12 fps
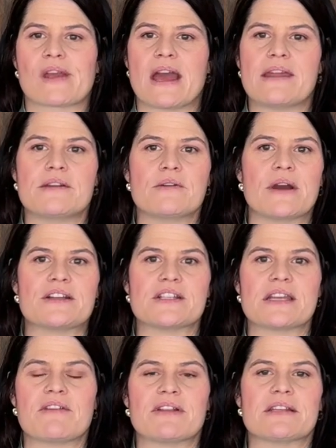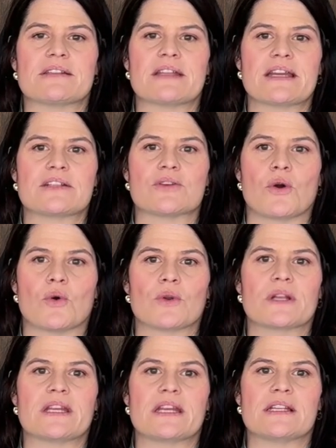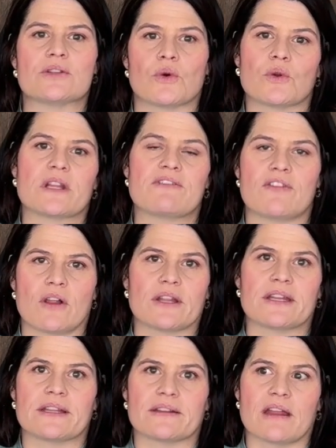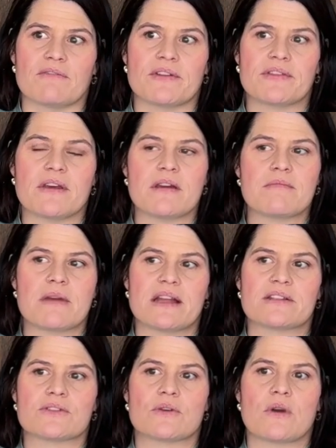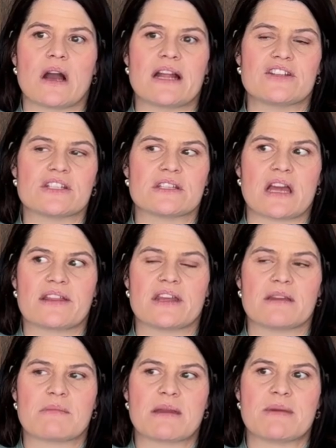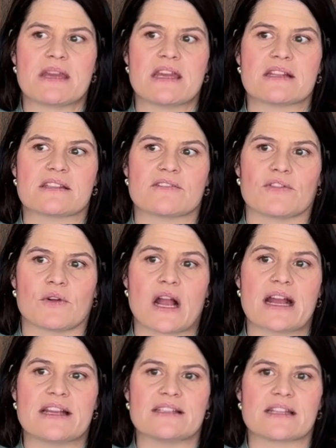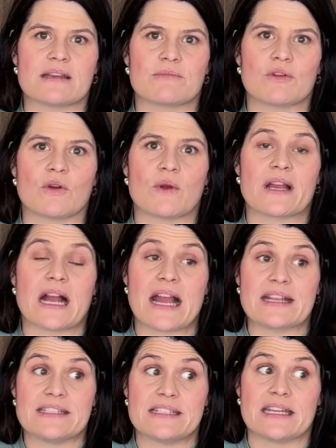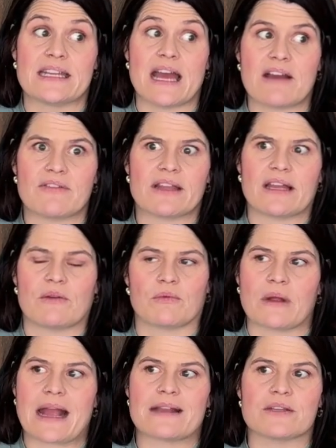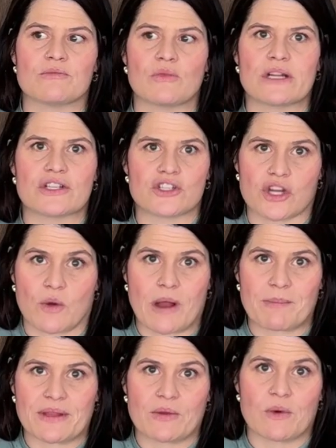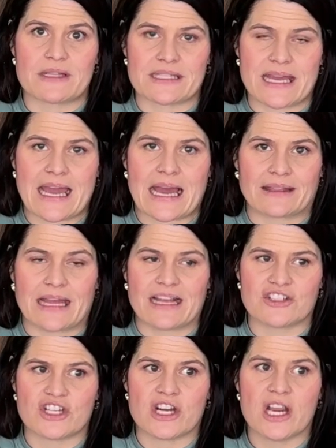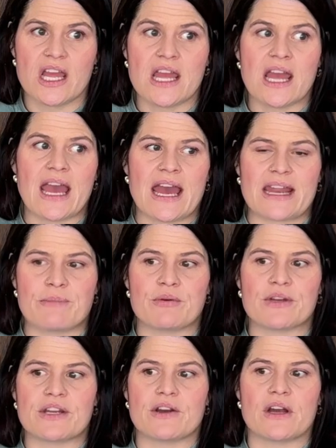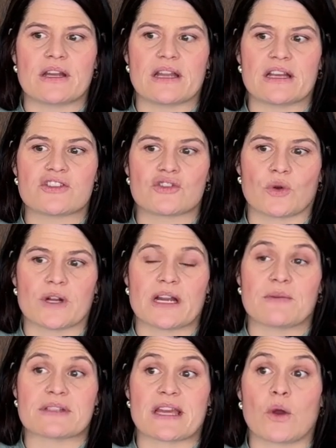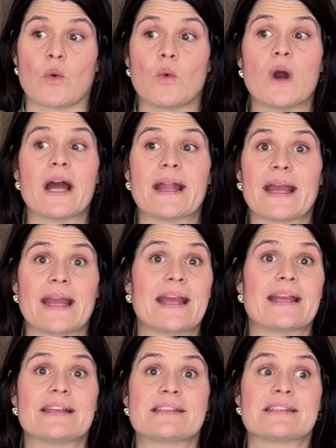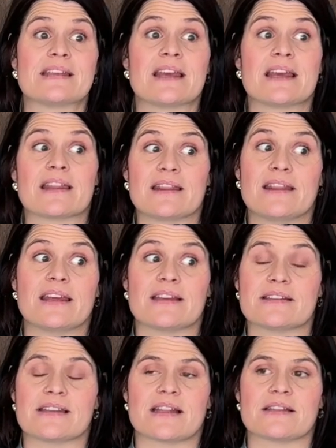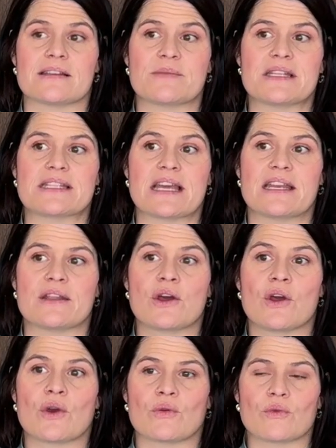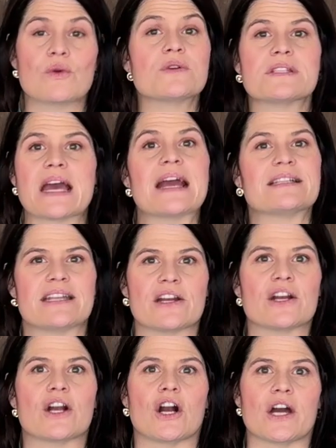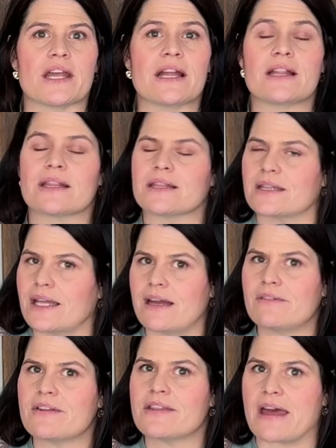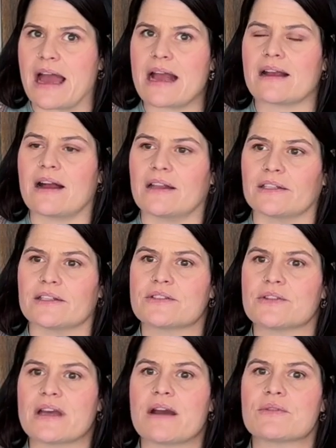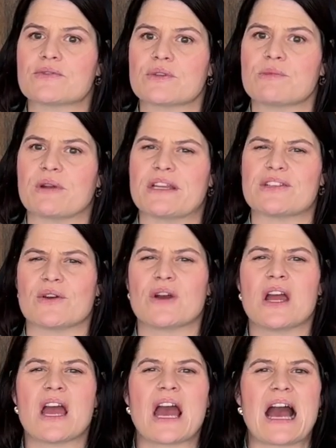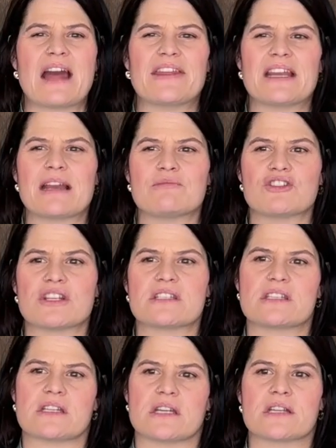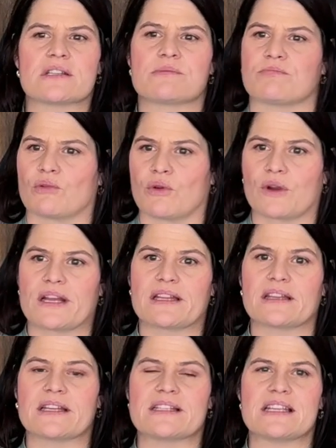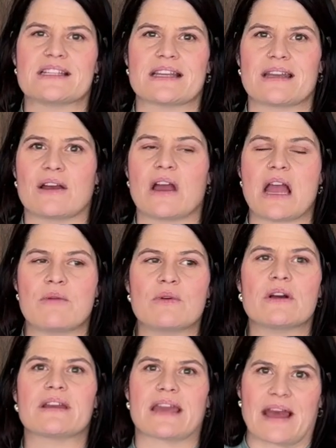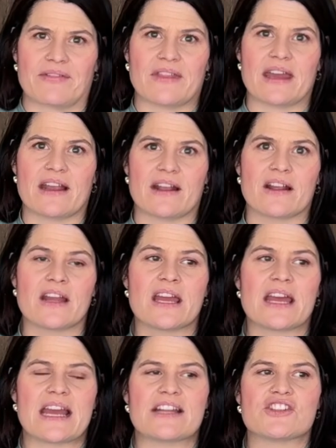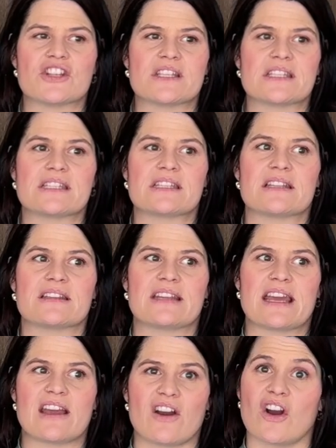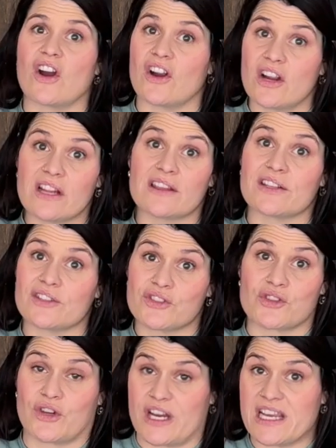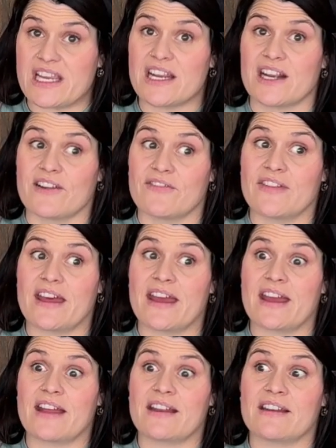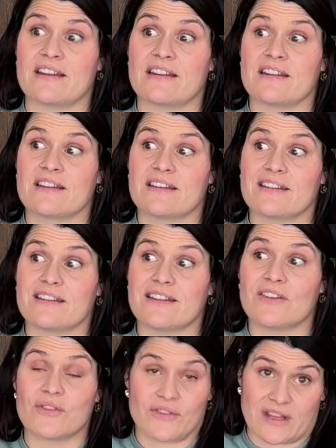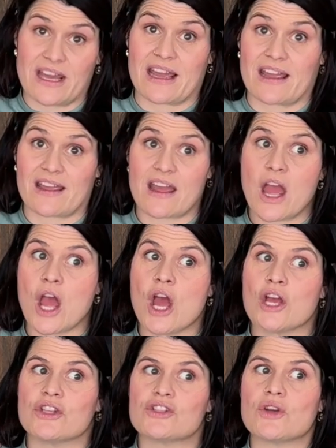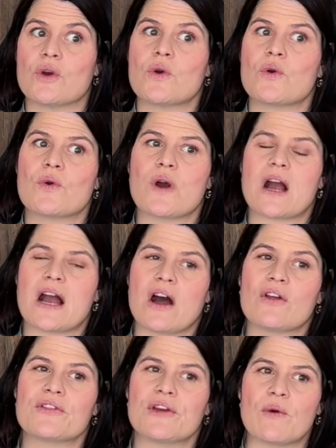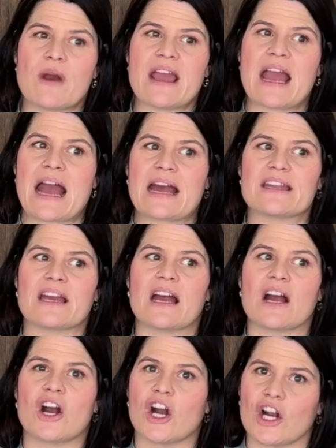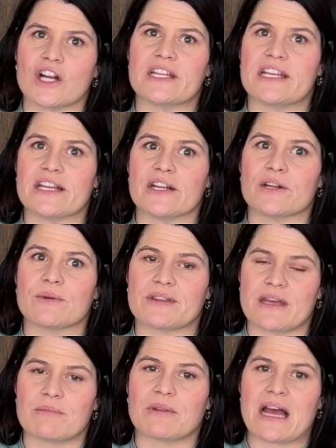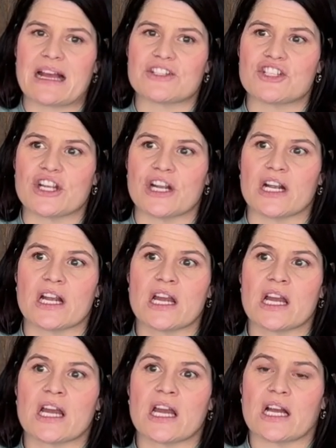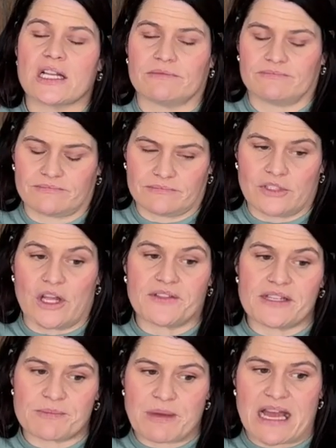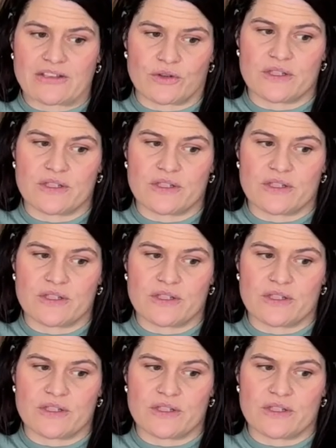I don't know, I just haven't like totally fallen in love with them. And so I think maybe it's the varieties that I'm growing. I did have like a random one show up in the ones that I had last year, and I put it on a short and I was like, what is this? And somebody said Roseanne terracotta. Loved that color. So that was really pretty. So I think I'm just exploring the Lizzies, and I will get there. It's just they are a little trickier than you think. So although I had a hard year with them last year, not this past